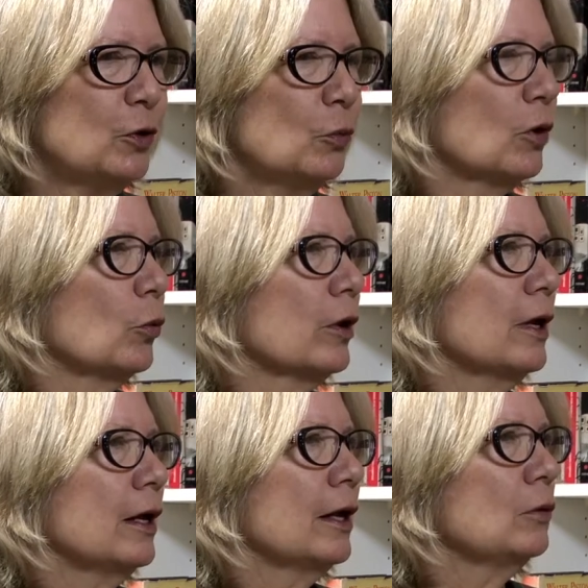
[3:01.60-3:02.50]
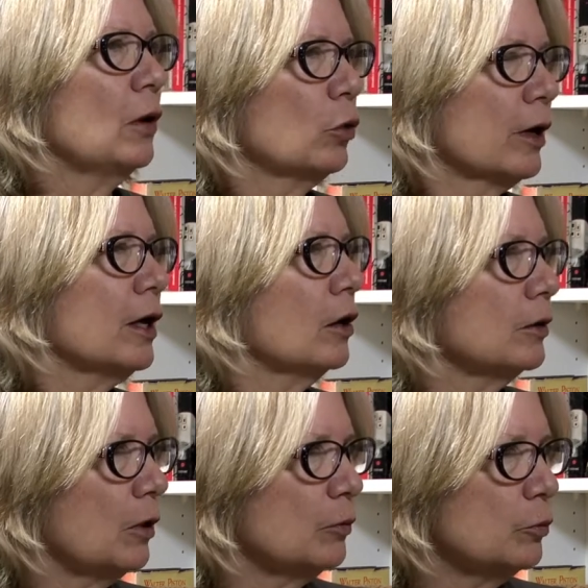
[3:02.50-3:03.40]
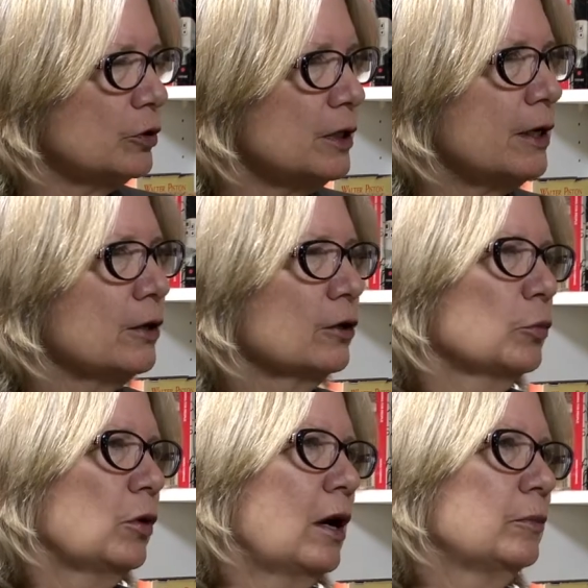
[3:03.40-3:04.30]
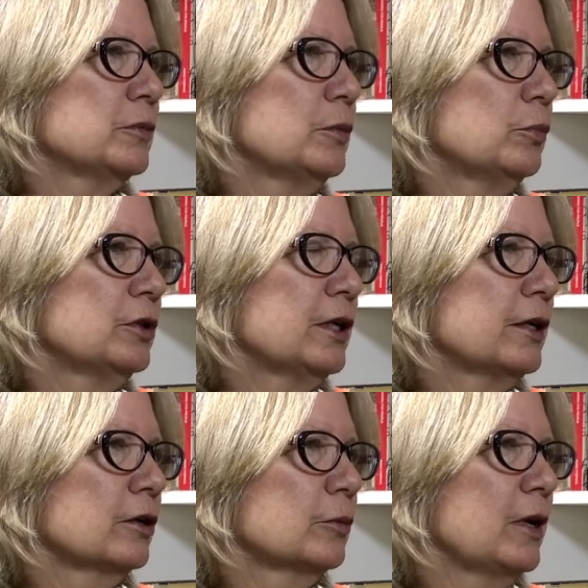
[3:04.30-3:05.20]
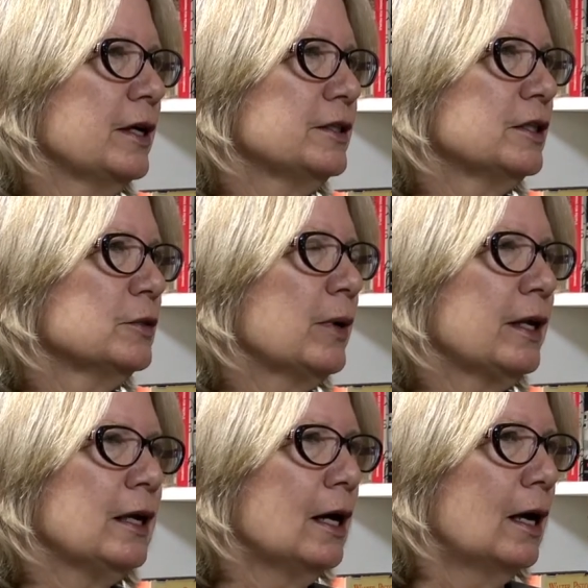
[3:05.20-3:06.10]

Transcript: who were working and working on particular problems in particular places. But